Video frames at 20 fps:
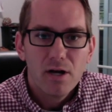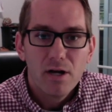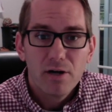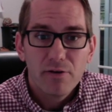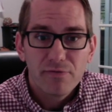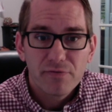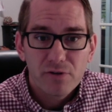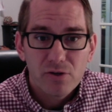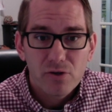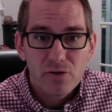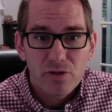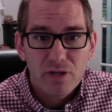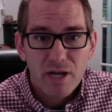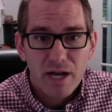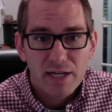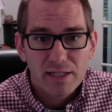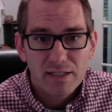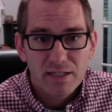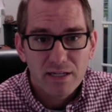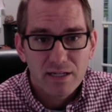a few of the
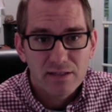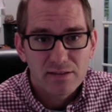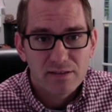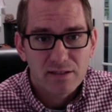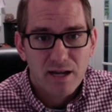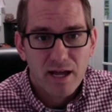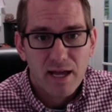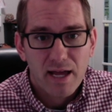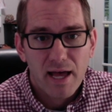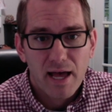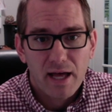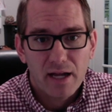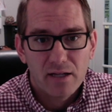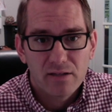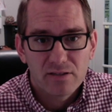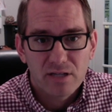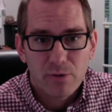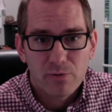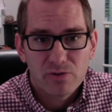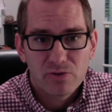ideas that I had
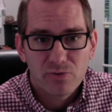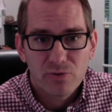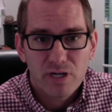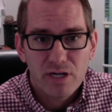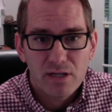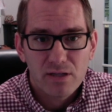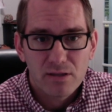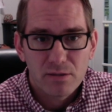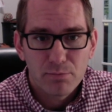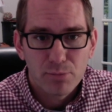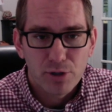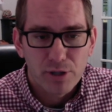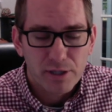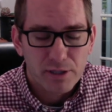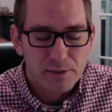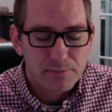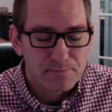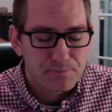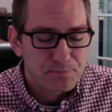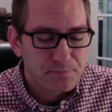as I was reading the
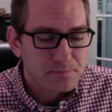book